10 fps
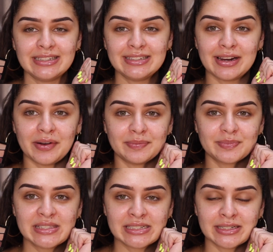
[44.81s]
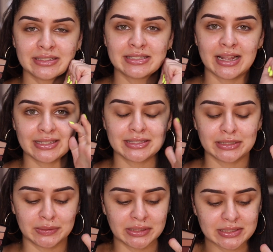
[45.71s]
you know, TikTok's not that
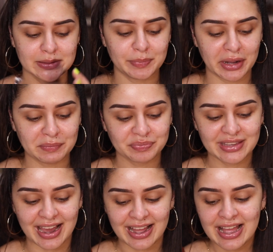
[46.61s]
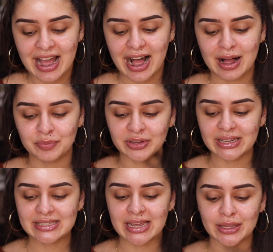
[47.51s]
serious. But, yeah, I'm
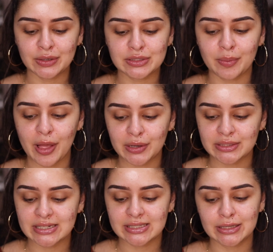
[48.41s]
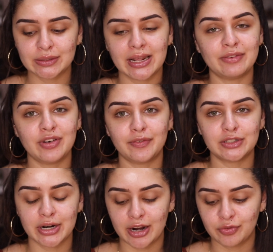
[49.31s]
really excited. There's some other things here that I've never
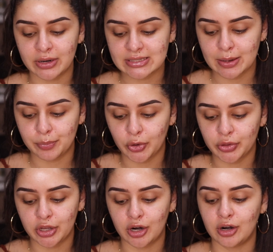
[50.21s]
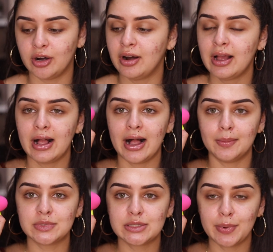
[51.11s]
tried. For example, their
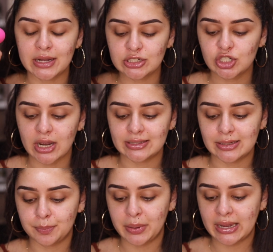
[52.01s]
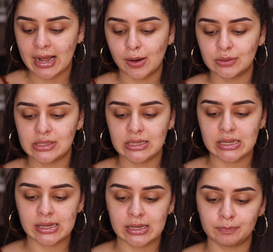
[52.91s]
sponge. I did pick out
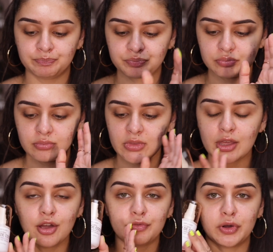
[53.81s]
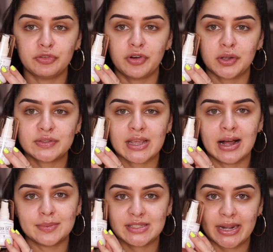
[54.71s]
the Photo Focus
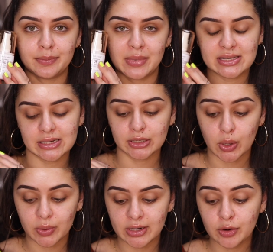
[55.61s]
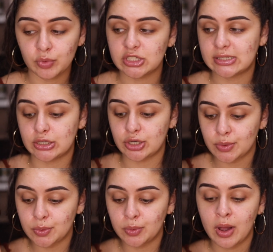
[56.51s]
Setting Mist in Coconut, which is a
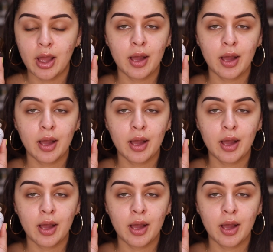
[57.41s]
new